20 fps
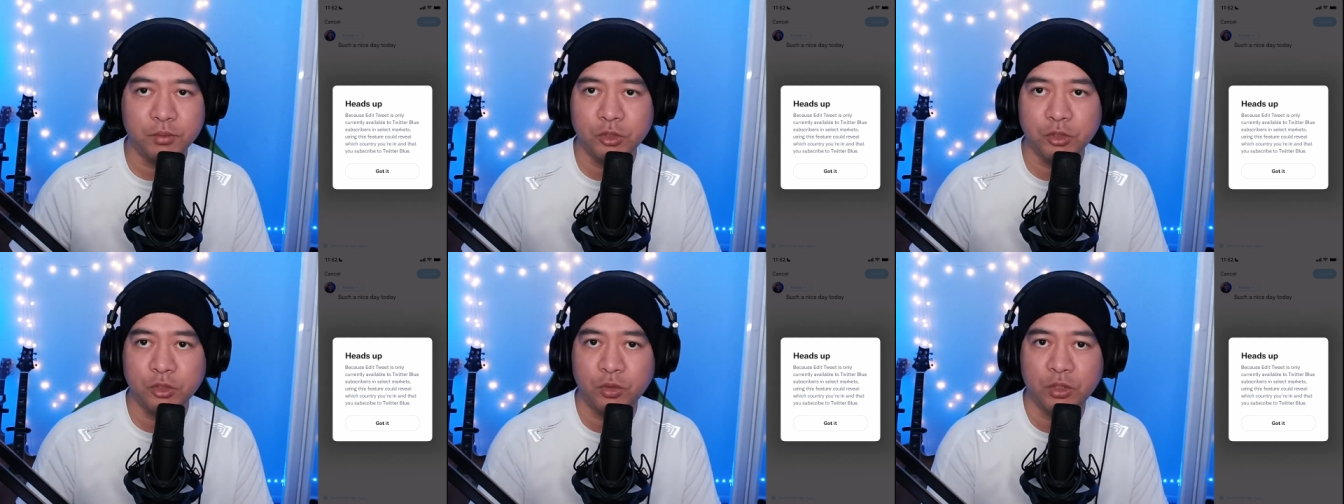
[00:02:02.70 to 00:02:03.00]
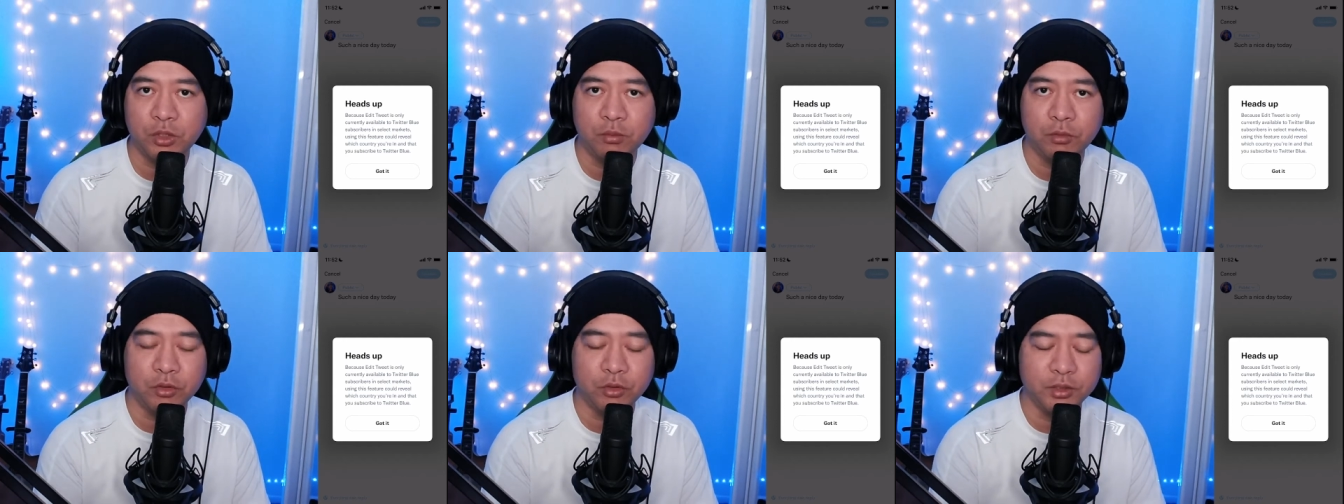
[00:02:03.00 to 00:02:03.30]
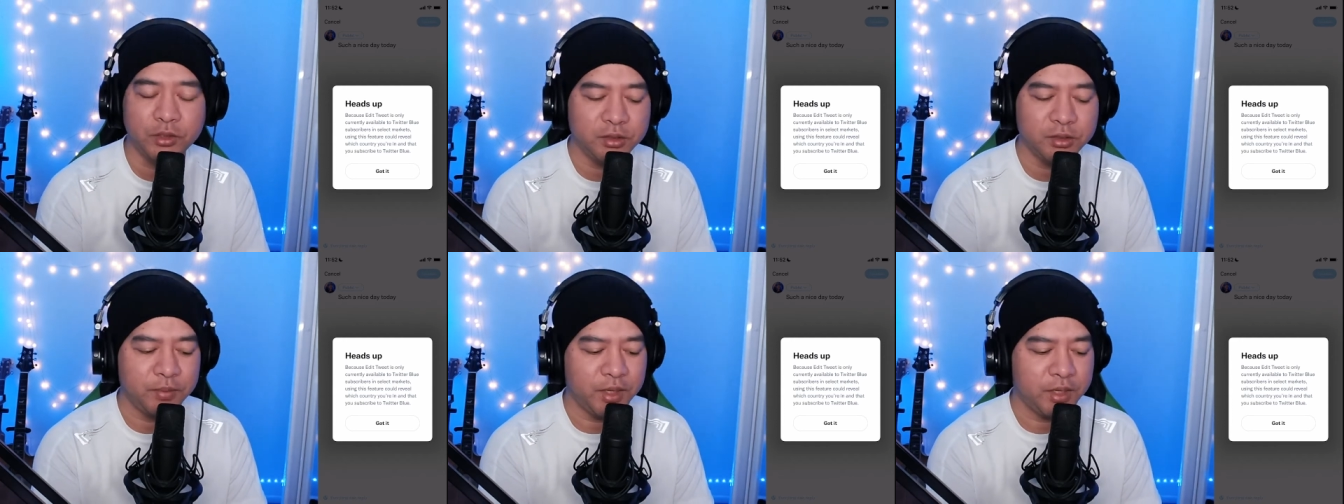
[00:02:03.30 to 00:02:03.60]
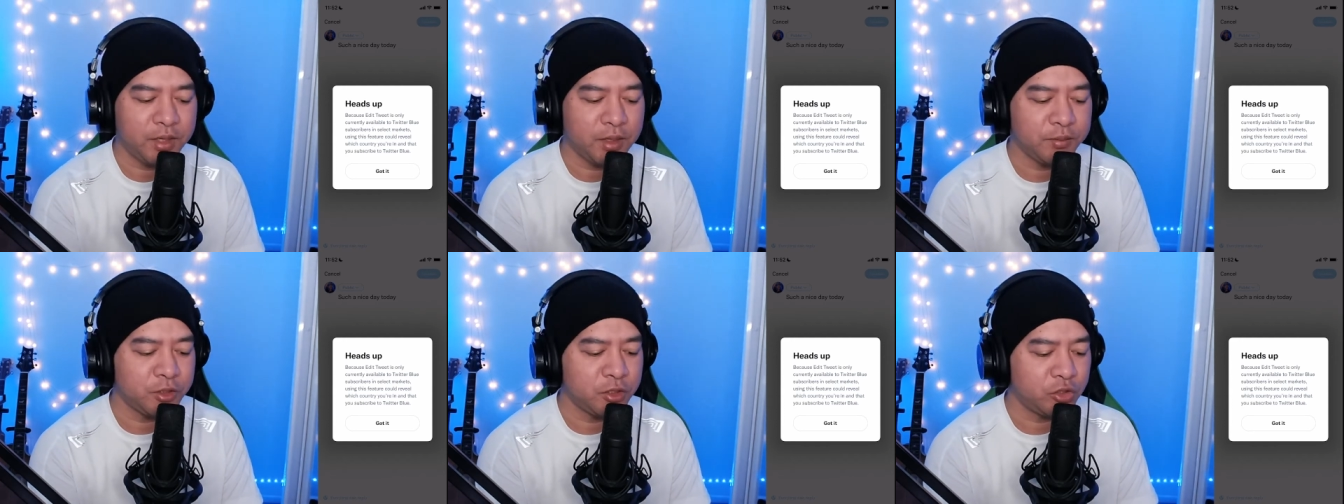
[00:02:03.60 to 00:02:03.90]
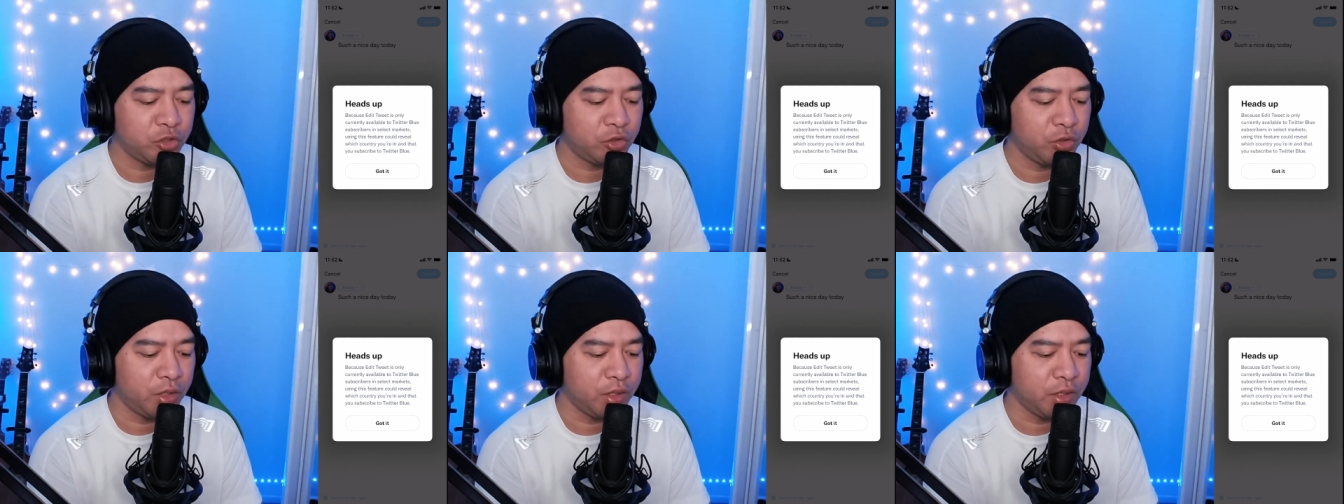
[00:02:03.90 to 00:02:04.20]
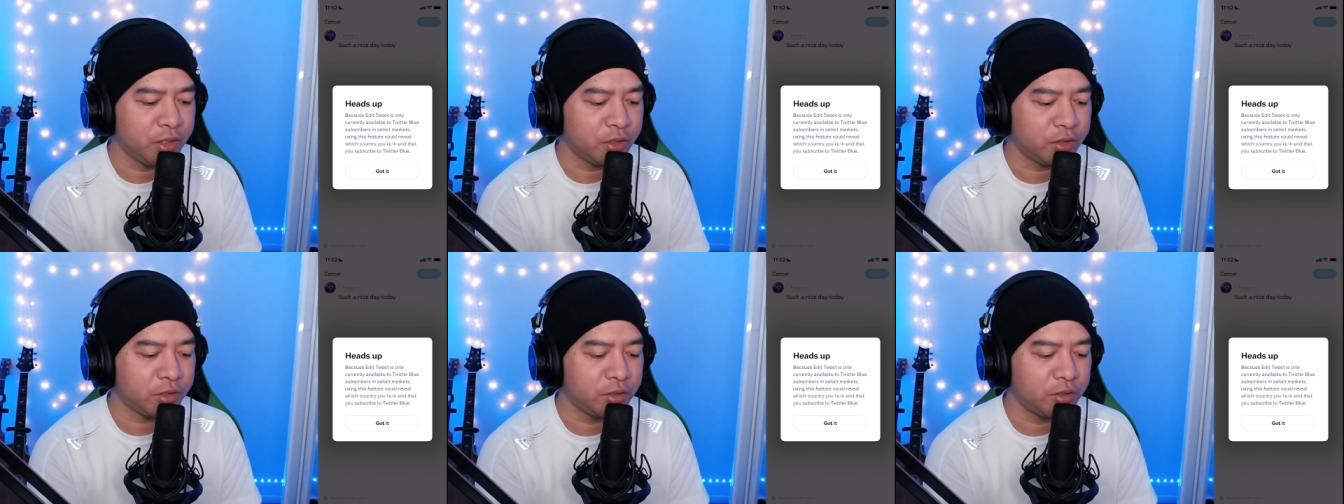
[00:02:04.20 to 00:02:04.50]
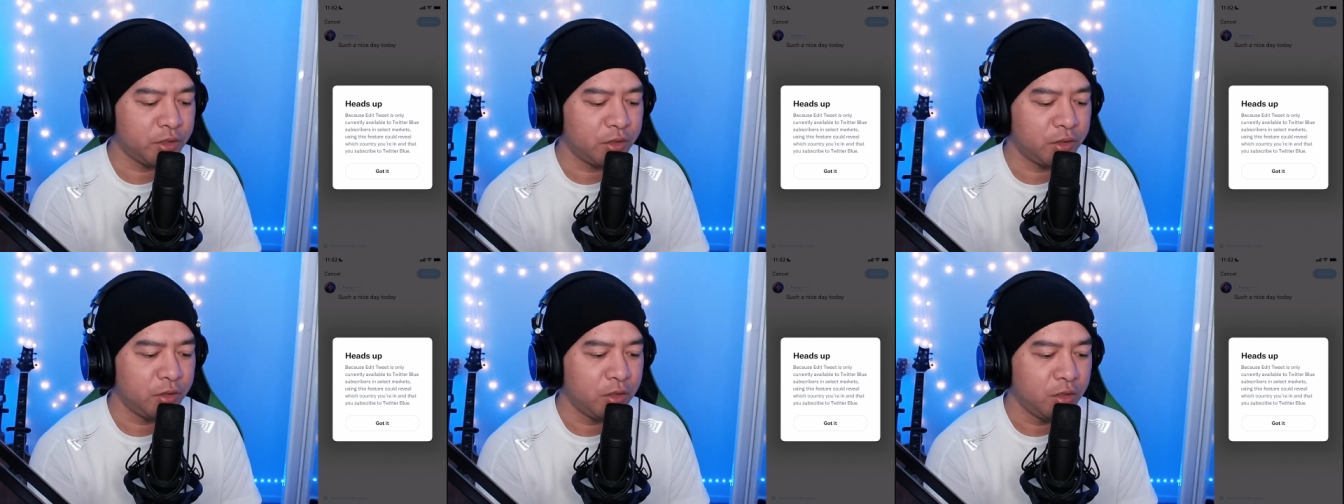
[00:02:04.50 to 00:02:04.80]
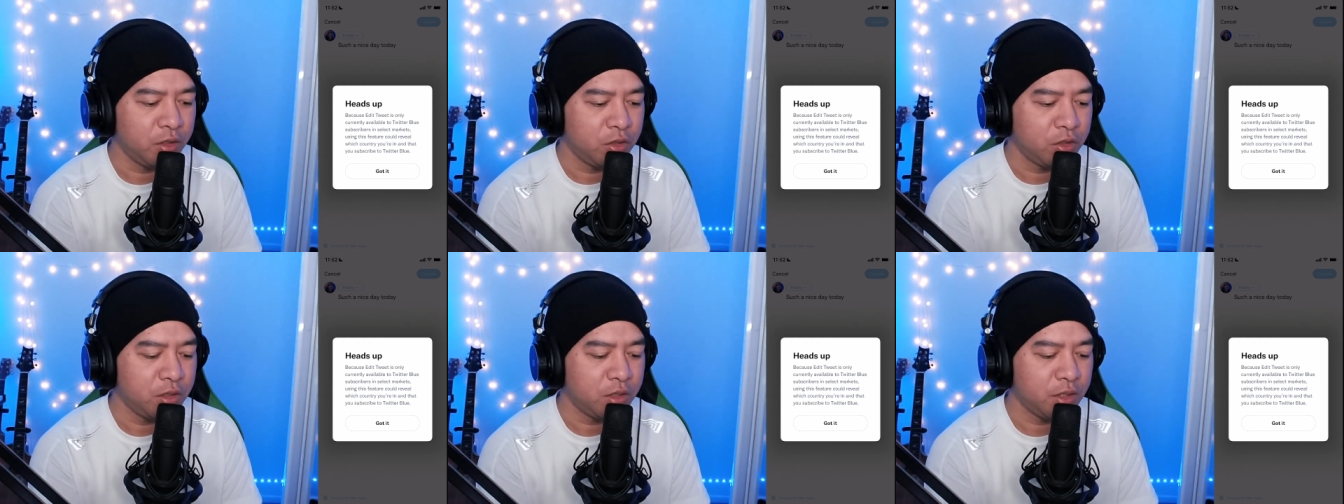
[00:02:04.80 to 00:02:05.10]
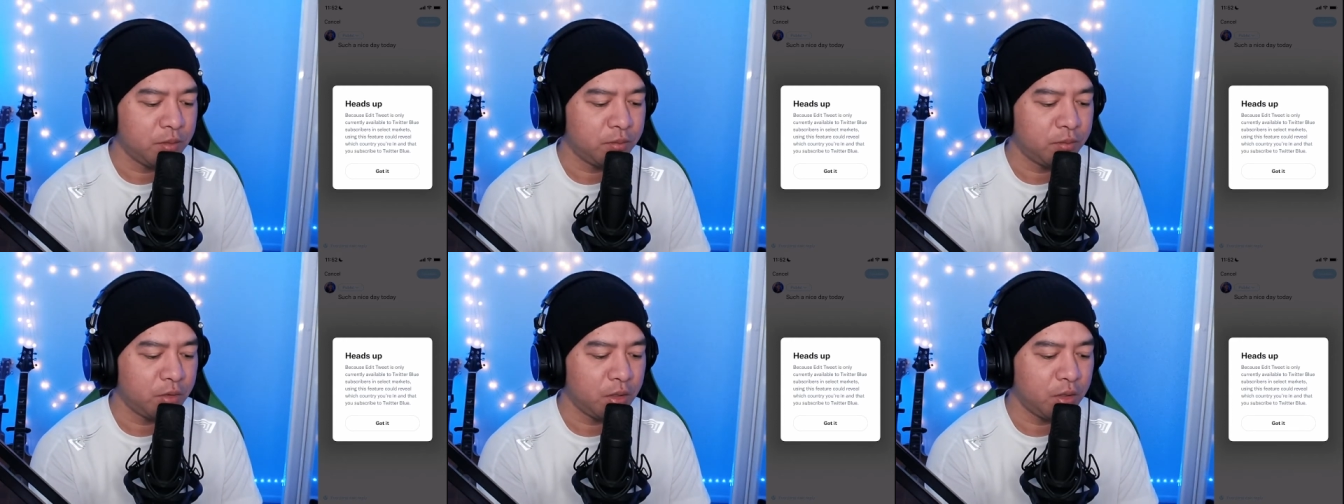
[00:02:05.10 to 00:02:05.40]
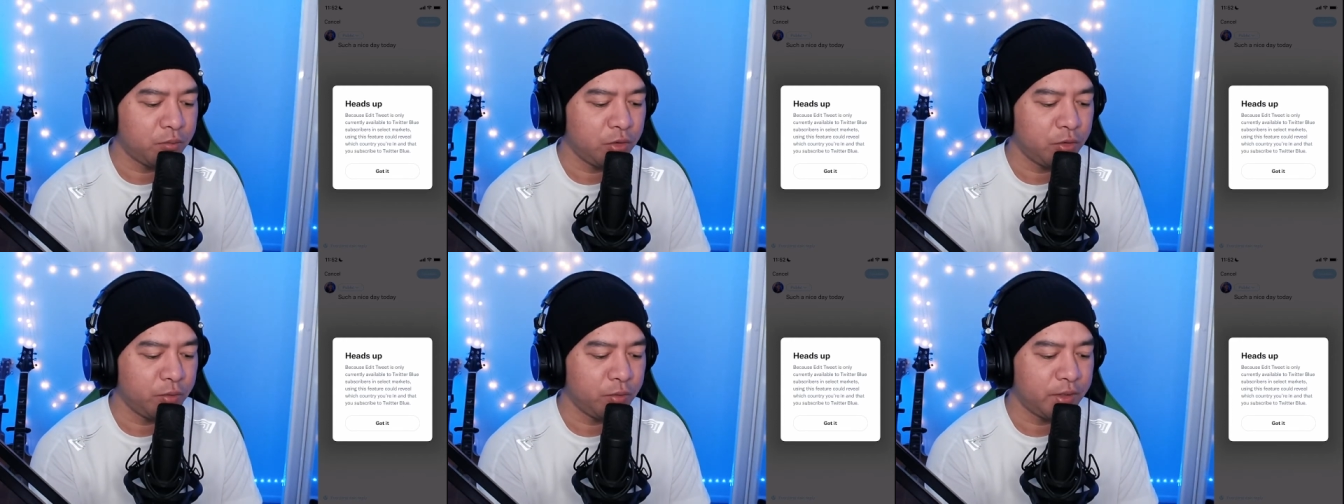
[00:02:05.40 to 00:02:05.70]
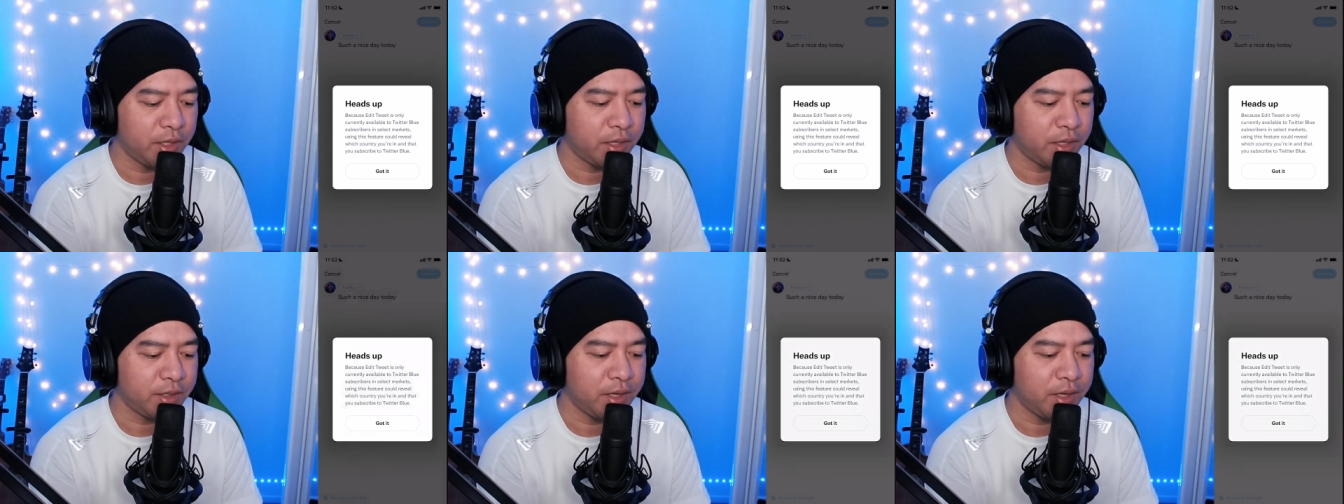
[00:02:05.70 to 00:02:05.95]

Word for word: Twitter Blue. It doesn't matter, I'm in Australia, so I'm, I'm good with that.